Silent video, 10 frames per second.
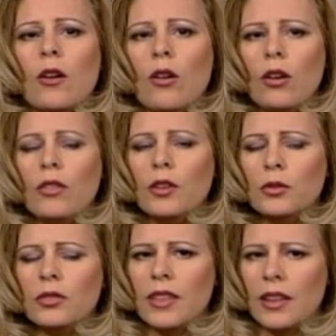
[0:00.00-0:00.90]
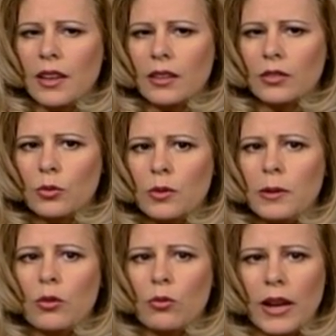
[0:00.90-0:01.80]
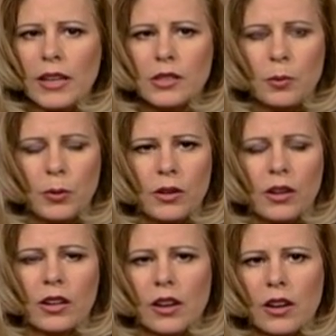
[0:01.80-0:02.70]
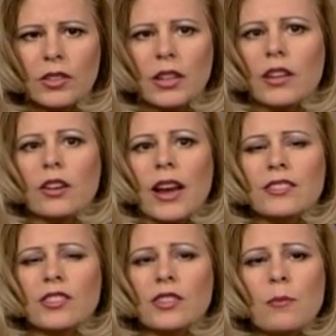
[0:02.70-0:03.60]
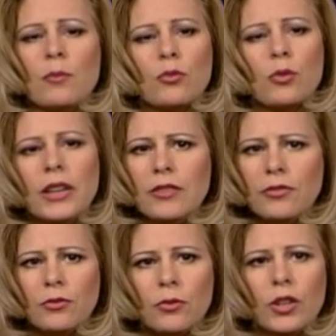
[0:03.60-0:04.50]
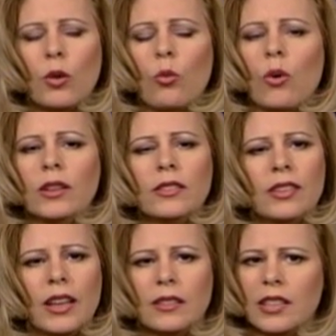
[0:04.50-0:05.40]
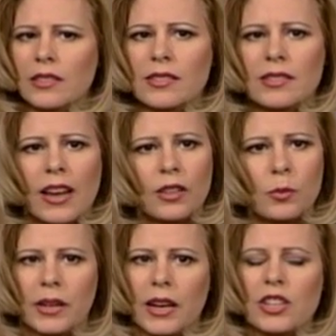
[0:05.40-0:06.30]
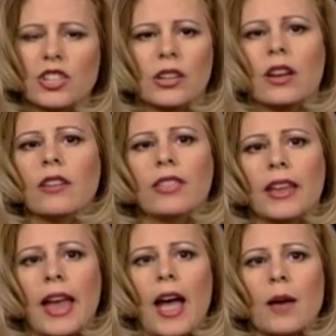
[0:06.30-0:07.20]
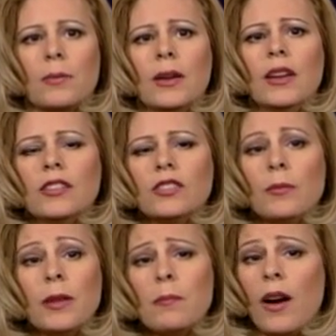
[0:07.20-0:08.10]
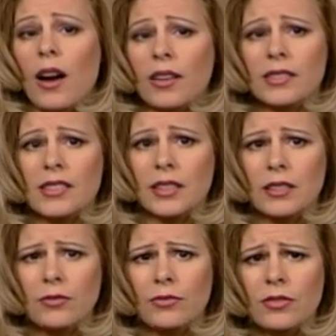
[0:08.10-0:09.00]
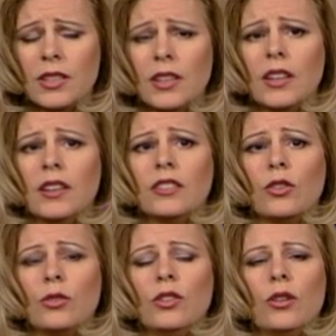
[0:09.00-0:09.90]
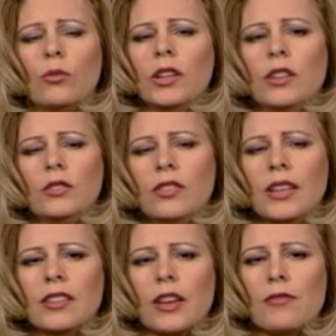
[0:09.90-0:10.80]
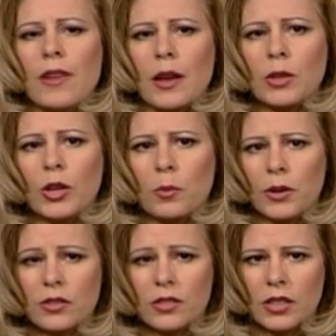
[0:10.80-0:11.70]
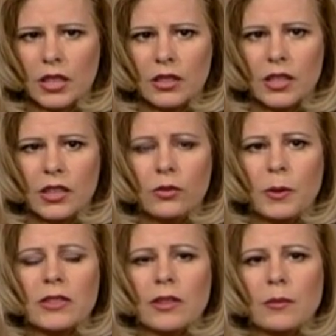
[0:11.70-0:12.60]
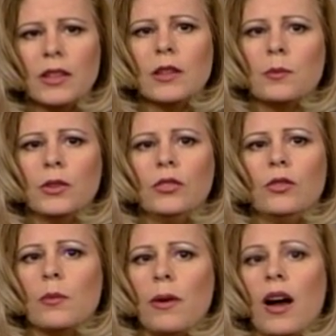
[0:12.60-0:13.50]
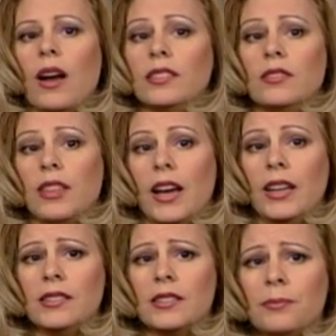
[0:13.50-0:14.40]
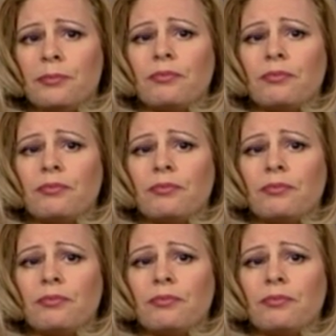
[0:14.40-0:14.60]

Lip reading: All those things would be great to put on a cover letter as just a brief, one-sentence explanation of the gap. Something positive, so you don't want to use things like family or personal illness, but something that puts you in a positive light